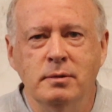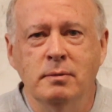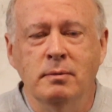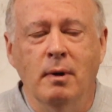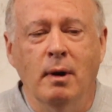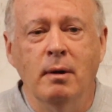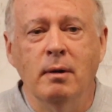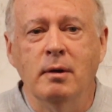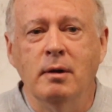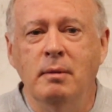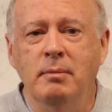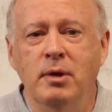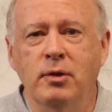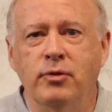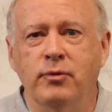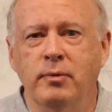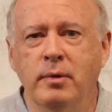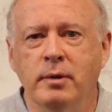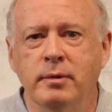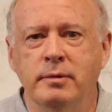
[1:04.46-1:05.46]
who aren't going to be
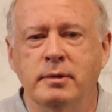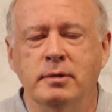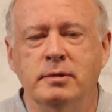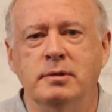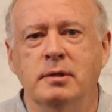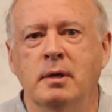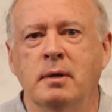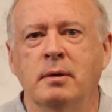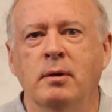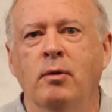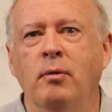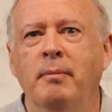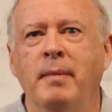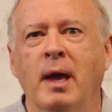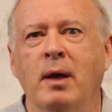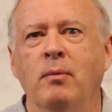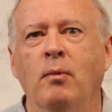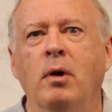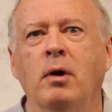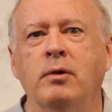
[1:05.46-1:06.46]
thrilled to see an old
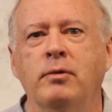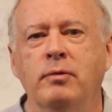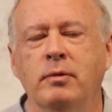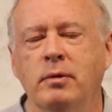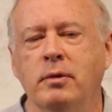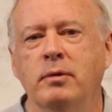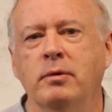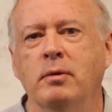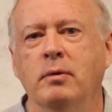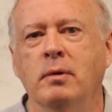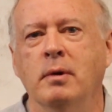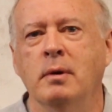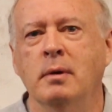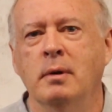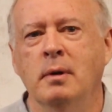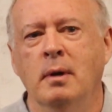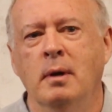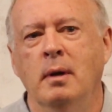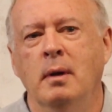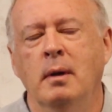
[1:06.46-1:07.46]
man walk through the door.
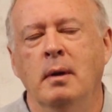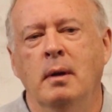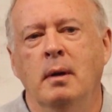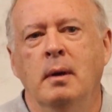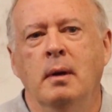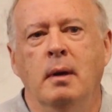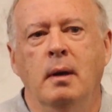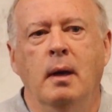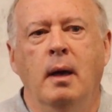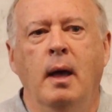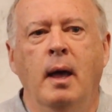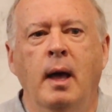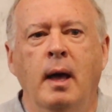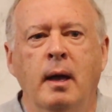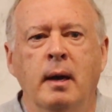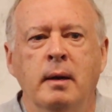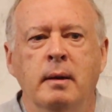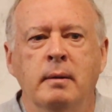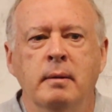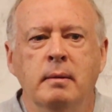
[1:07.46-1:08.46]

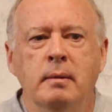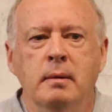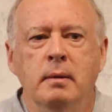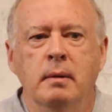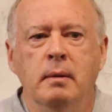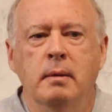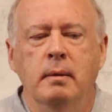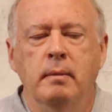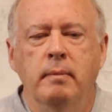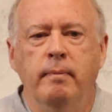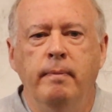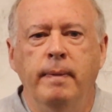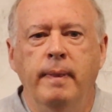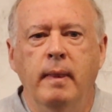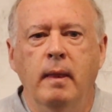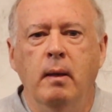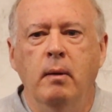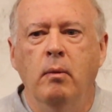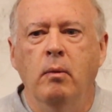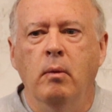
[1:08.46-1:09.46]
And
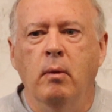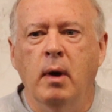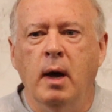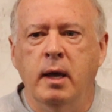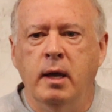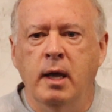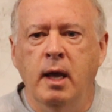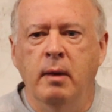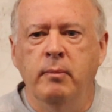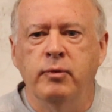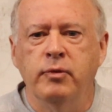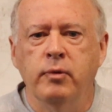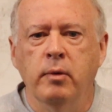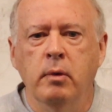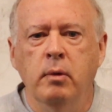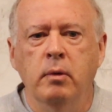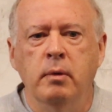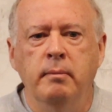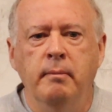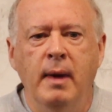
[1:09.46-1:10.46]
I came
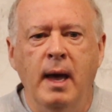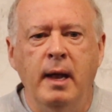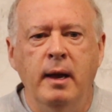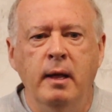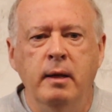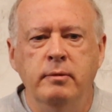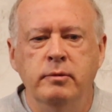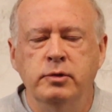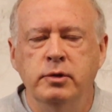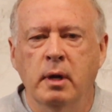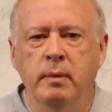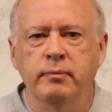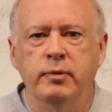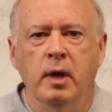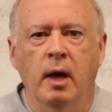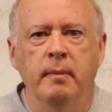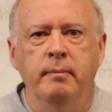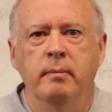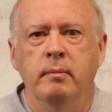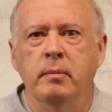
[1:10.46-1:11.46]
through, and Maddie
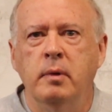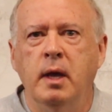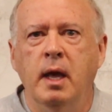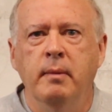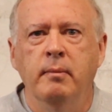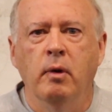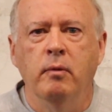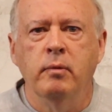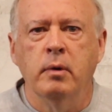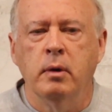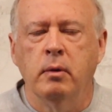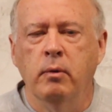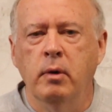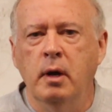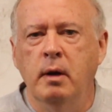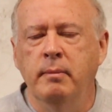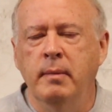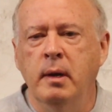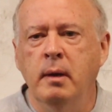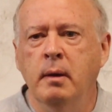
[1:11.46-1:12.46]
jumped up and came over and
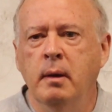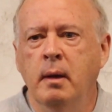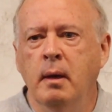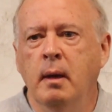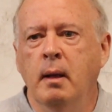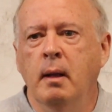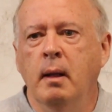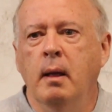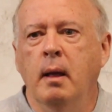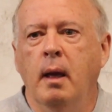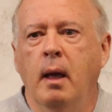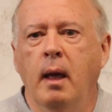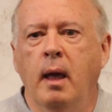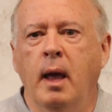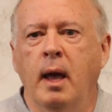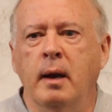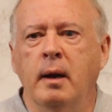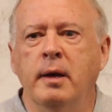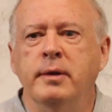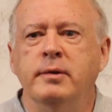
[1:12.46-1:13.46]
greeted me.
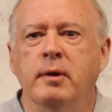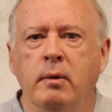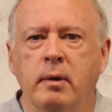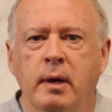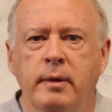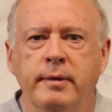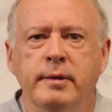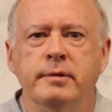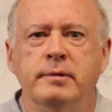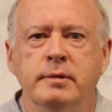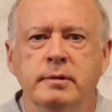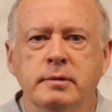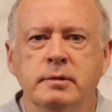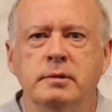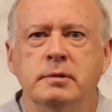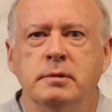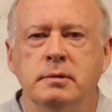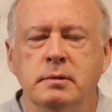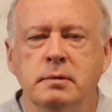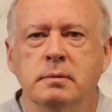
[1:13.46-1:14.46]
And I said, okay, this
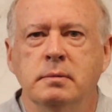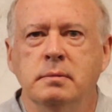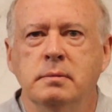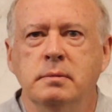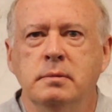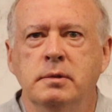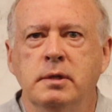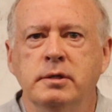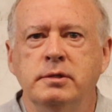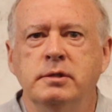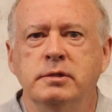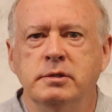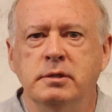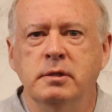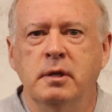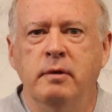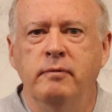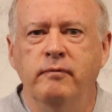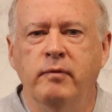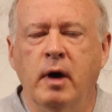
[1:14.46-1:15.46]
is this is
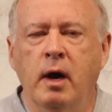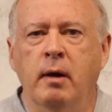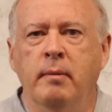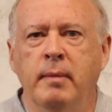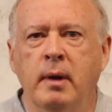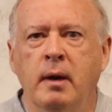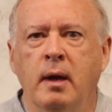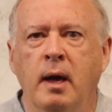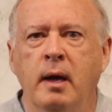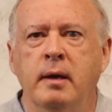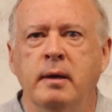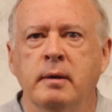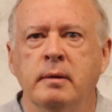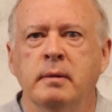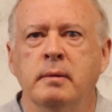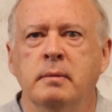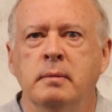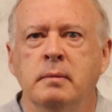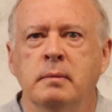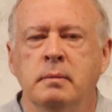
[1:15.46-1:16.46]
an environment I
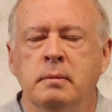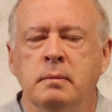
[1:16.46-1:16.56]
can